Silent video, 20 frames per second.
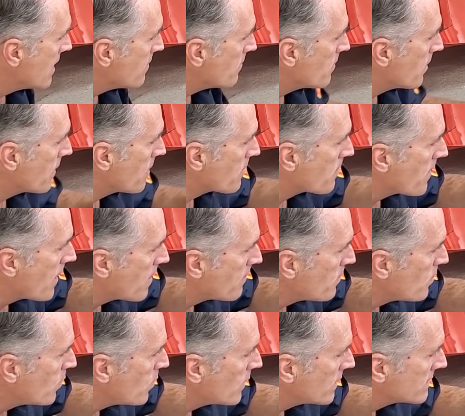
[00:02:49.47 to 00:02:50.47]
But the
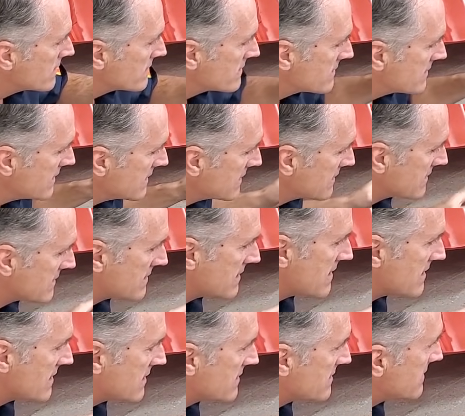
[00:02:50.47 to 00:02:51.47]
problem was, is
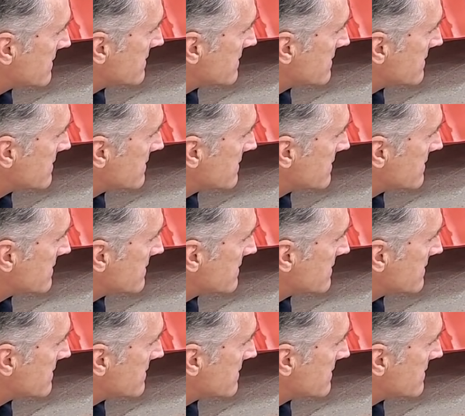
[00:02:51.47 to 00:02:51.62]
this is